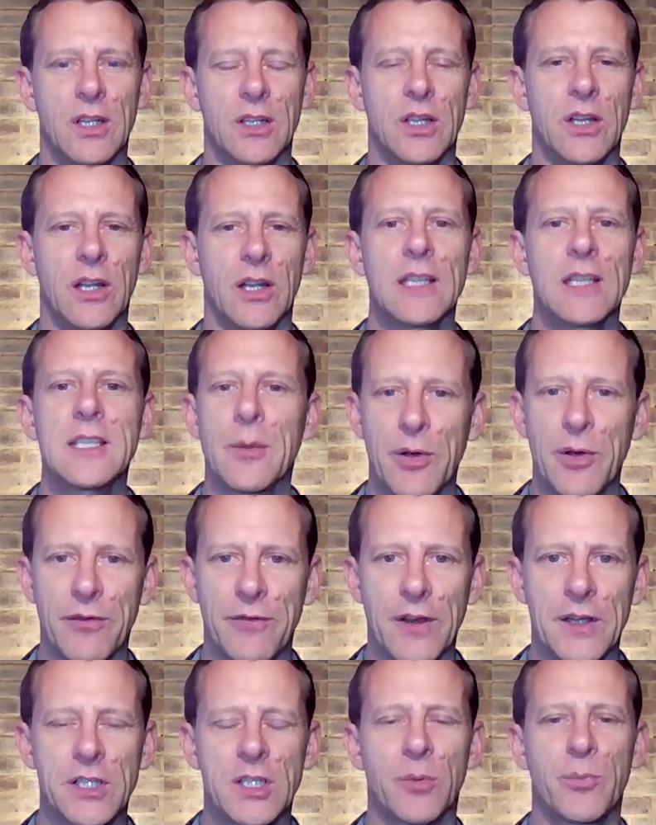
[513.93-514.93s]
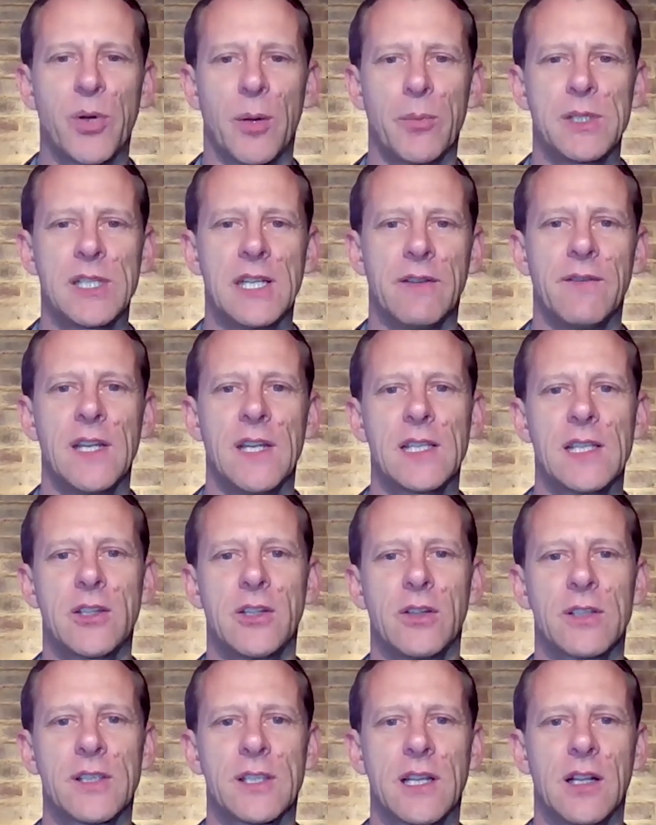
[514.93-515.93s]
as a professional property investor
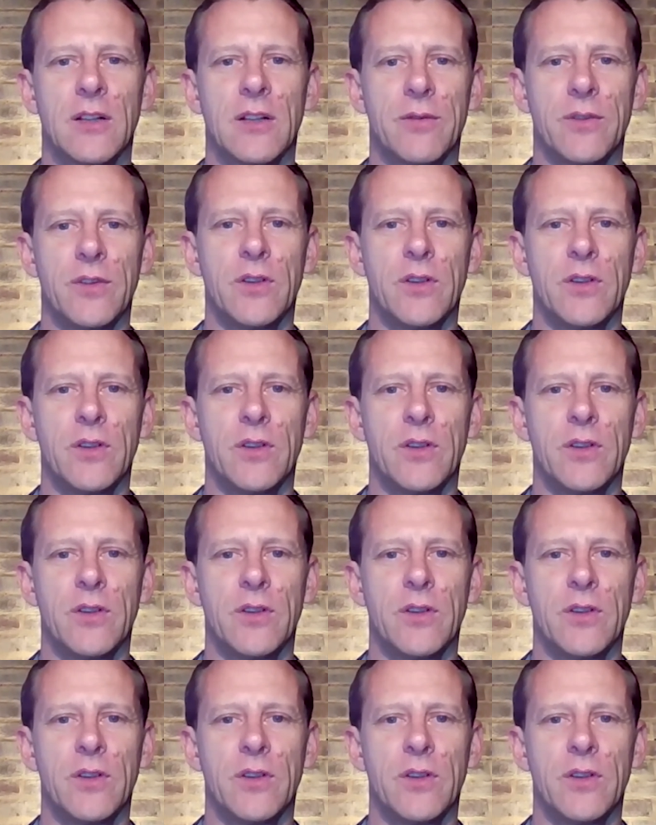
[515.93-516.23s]
yourself,